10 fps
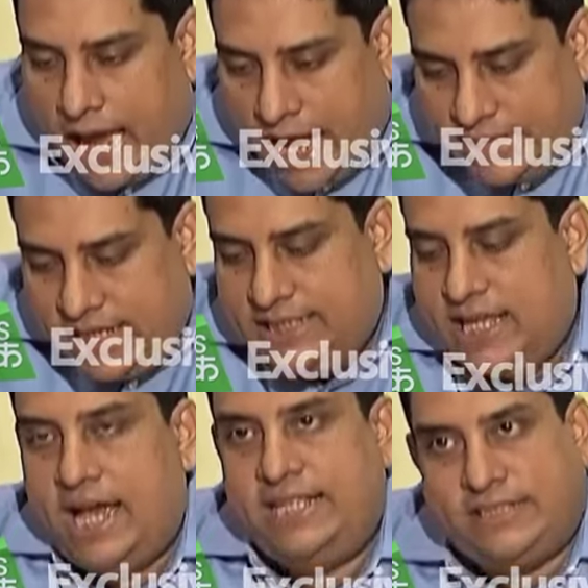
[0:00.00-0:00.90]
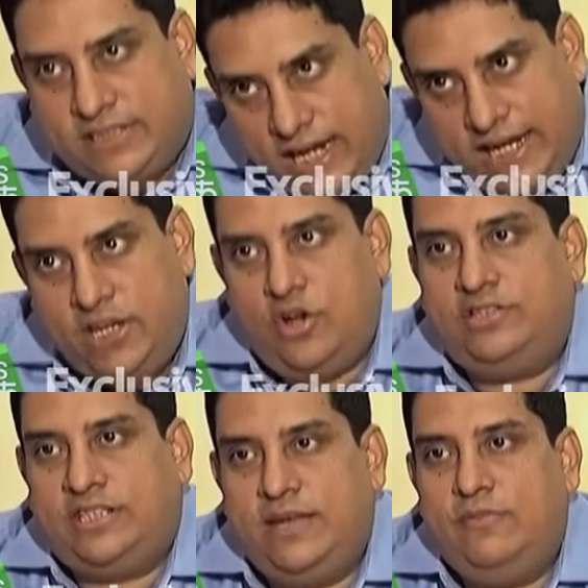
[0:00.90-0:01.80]
Are these guys still in your
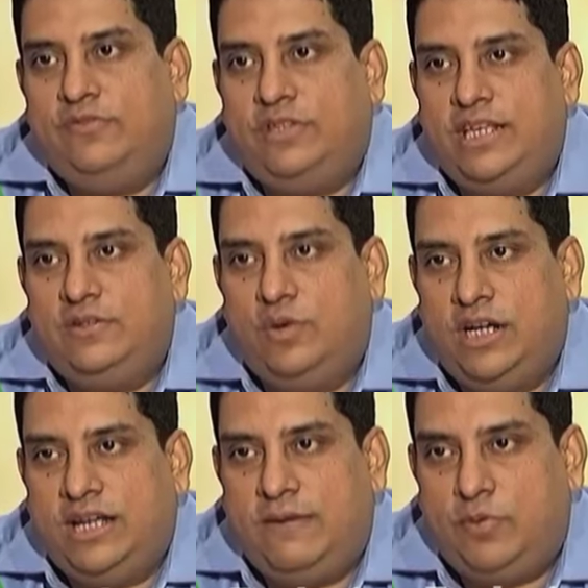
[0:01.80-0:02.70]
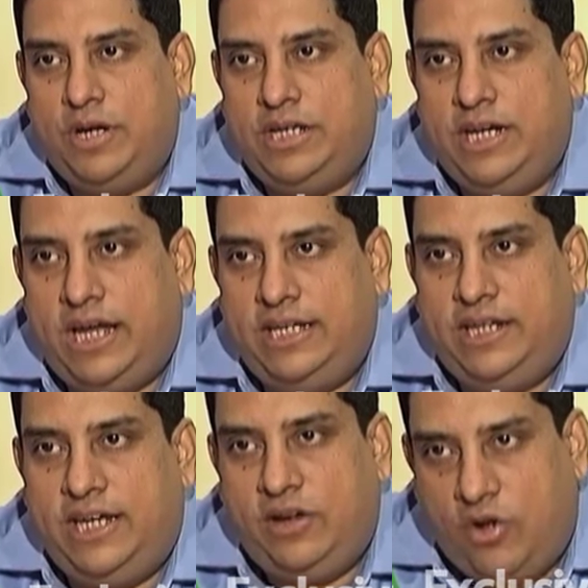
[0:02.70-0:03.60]
scheme of things, World Cup twenty
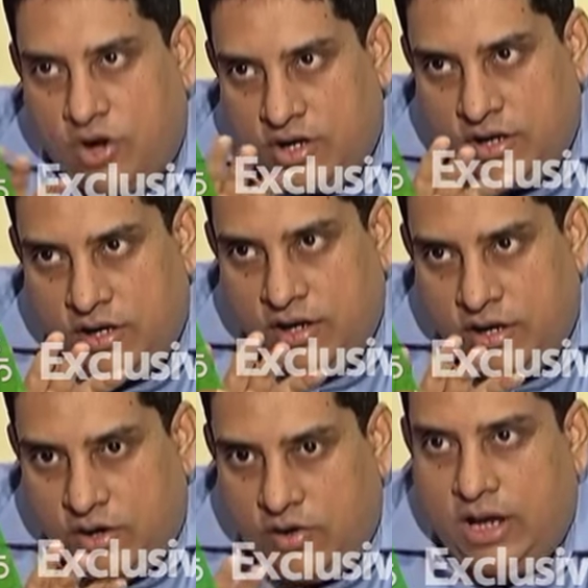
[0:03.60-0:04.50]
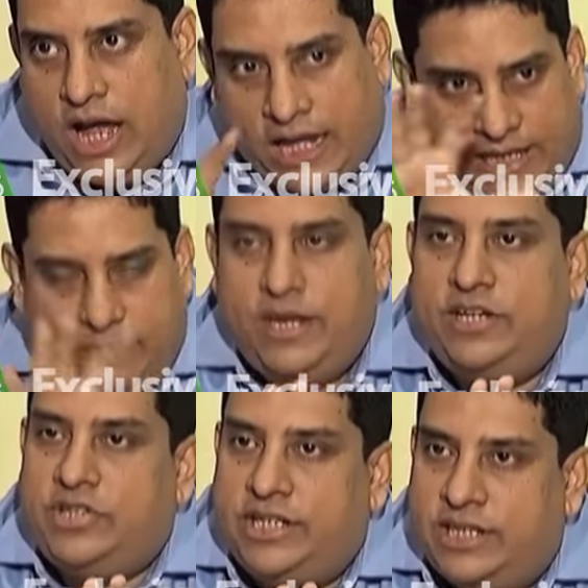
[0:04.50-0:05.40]
nineteen, or are they
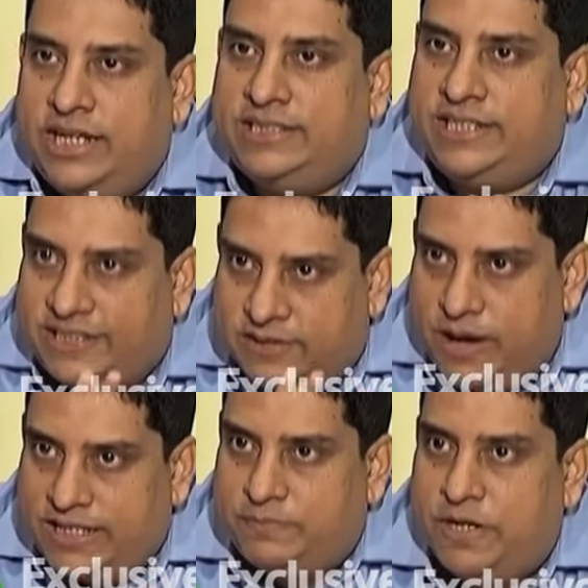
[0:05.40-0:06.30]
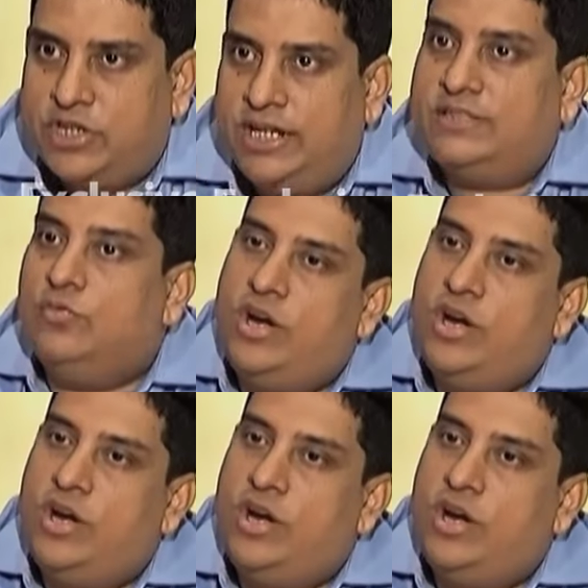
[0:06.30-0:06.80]
being treated as test match specialists?